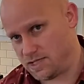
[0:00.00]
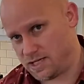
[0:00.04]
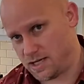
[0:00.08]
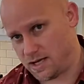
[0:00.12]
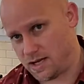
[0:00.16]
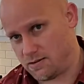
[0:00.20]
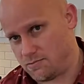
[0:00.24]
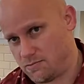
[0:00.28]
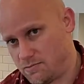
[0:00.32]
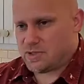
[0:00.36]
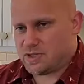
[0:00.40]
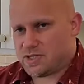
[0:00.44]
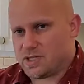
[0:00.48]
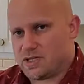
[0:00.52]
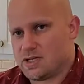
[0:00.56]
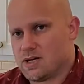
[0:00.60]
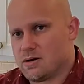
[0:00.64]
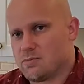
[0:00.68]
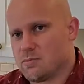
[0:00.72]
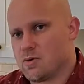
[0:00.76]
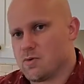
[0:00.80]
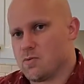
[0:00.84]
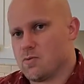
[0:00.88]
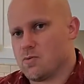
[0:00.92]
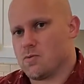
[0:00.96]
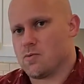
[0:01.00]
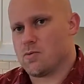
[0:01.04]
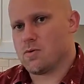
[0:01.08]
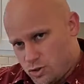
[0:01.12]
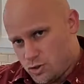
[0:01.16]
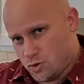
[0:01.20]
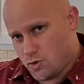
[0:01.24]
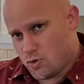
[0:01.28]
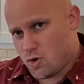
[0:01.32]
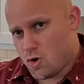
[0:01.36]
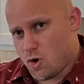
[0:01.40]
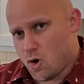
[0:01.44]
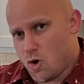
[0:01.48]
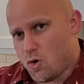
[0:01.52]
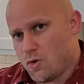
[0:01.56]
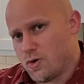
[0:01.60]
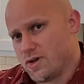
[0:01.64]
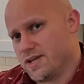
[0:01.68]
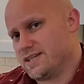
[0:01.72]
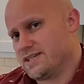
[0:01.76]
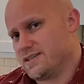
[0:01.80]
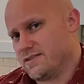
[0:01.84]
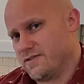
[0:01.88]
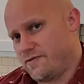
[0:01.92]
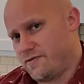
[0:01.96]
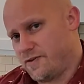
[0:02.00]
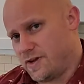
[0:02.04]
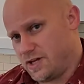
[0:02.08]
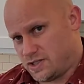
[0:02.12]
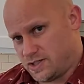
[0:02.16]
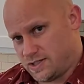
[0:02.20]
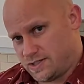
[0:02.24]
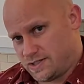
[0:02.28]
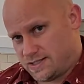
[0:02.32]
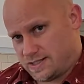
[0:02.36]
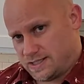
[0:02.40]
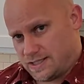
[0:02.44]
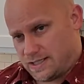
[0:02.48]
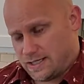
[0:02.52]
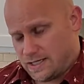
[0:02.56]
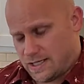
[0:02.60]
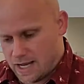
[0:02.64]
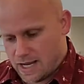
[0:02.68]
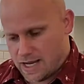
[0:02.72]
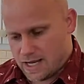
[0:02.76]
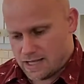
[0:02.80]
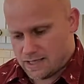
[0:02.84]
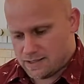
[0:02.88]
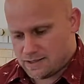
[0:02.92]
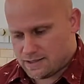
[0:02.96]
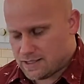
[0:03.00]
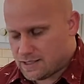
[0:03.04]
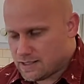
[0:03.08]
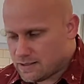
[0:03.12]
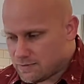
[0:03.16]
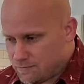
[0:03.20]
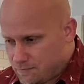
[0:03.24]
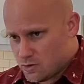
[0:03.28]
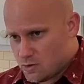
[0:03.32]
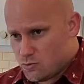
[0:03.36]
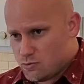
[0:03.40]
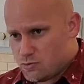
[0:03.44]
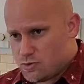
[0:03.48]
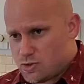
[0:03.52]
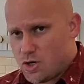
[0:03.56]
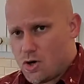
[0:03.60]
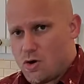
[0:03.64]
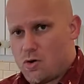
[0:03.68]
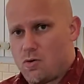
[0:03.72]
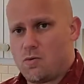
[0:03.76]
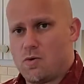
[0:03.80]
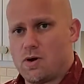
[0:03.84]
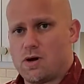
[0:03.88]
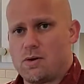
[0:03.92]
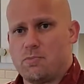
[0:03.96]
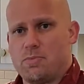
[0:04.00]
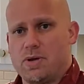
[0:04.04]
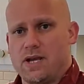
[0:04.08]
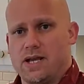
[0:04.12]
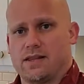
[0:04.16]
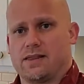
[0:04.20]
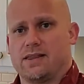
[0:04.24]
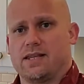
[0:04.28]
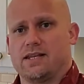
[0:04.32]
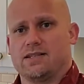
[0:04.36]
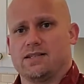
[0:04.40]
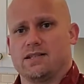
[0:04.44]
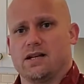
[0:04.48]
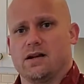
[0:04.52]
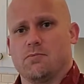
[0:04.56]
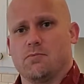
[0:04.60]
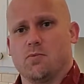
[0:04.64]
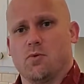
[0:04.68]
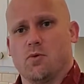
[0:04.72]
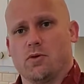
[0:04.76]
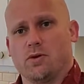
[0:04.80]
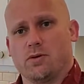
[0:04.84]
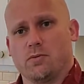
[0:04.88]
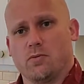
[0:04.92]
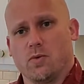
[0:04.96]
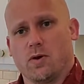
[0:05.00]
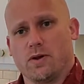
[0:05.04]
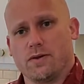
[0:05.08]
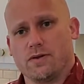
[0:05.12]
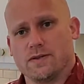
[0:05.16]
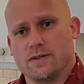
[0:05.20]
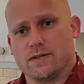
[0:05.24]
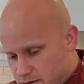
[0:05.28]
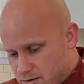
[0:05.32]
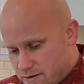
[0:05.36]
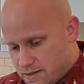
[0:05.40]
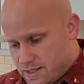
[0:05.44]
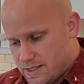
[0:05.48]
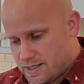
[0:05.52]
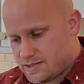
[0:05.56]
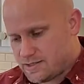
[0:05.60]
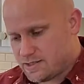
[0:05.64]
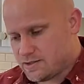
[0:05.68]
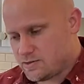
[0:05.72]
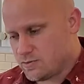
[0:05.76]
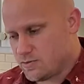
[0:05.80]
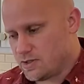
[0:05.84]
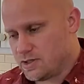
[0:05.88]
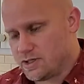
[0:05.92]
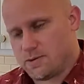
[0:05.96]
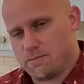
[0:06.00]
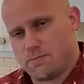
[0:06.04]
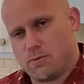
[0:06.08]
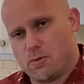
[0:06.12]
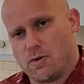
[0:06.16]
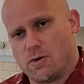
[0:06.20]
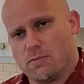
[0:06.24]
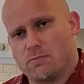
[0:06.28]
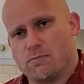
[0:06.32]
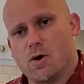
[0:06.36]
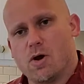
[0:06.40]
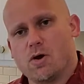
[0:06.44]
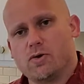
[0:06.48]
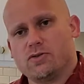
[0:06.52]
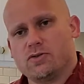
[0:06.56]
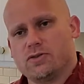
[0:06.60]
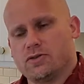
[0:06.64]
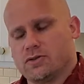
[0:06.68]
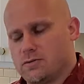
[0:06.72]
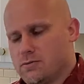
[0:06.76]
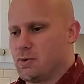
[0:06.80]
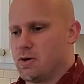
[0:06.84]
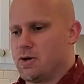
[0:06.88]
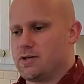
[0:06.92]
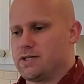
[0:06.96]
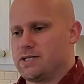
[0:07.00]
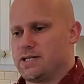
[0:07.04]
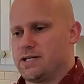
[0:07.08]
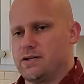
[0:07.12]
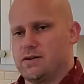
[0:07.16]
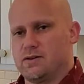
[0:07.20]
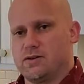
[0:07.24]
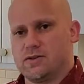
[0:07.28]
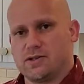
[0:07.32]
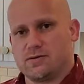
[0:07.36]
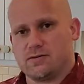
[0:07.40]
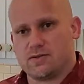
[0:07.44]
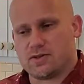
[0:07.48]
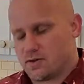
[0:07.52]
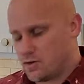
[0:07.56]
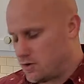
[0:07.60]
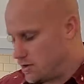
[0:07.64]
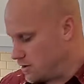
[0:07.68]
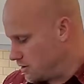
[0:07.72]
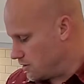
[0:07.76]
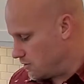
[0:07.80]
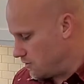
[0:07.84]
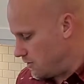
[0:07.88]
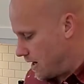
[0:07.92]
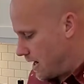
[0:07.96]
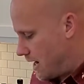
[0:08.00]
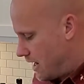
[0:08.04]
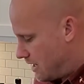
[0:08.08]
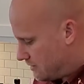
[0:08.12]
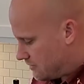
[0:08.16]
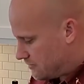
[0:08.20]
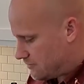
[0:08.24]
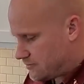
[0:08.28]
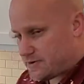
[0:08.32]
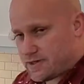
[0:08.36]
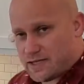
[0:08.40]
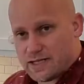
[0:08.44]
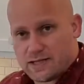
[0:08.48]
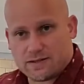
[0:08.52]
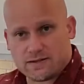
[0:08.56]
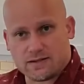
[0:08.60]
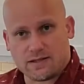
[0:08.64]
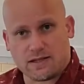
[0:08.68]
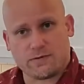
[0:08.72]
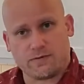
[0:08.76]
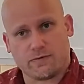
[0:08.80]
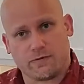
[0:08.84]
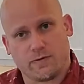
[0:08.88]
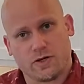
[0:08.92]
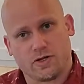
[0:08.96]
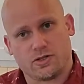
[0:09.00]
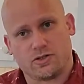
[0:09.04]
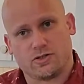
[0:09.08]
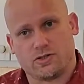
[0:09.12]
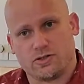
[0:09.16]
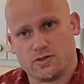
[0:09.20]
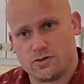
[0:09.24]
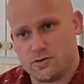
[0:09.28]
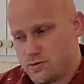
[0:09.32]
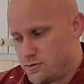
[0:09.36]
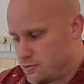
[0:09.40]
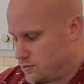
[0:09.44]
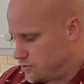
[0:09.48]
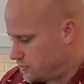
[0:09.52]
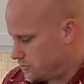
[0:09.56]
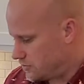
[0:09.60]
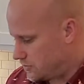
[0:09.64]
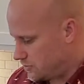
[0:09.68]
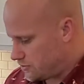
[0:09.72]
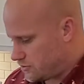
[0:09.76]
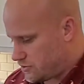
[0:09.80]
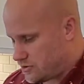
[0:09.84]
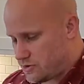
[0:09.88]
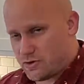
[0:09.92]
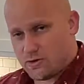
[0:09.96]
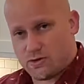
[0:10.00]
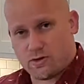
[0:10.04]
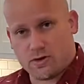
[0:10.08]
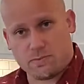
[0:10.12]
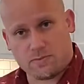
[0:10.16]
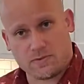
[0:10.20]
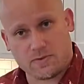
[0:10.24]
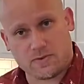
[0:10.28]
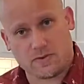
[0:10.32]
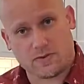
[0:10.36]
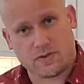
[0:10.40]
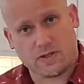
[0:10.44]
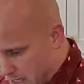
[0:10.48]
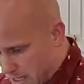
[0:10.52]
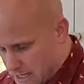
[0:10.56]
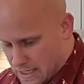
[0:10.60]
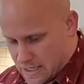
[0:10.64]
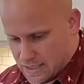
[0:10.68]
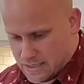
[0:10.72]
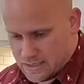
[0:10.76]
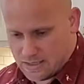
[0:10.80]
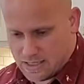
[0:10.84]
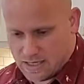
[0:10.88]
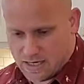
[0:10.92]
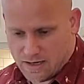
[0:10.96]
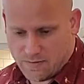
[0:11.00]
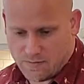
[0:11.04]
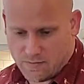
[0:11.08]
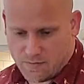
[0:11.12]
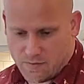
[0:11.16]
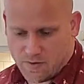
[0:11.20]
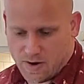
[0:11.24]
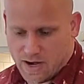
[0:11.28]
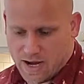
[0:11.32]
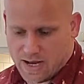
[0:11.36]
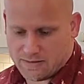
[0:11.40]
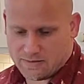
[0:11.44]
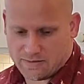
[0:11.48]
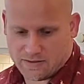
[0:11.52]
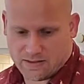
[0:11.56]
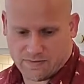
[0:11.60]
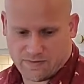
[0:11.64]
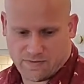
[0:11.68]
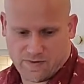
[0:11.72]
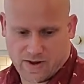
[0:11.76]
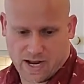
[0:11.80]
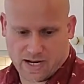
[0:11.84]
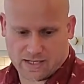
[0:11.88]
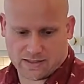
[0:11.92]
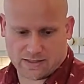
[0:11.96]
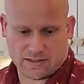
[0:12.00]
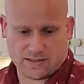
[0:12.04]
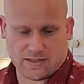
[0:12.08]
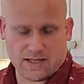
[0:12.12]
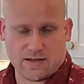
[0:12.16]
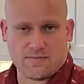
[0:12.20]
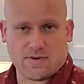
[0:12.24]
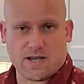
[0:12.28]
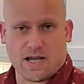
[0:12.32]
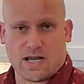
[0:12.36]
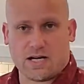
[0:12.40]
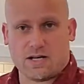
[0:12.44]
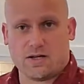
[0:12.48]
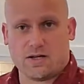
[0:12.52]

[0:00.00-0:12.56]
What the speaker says: time. But the number two goal is efficiency, and you don't want to pick things up more than once. This is really important. Most bartenders have started to grasp things like fresh juice or syrups, and they've grasped the fact that they've got to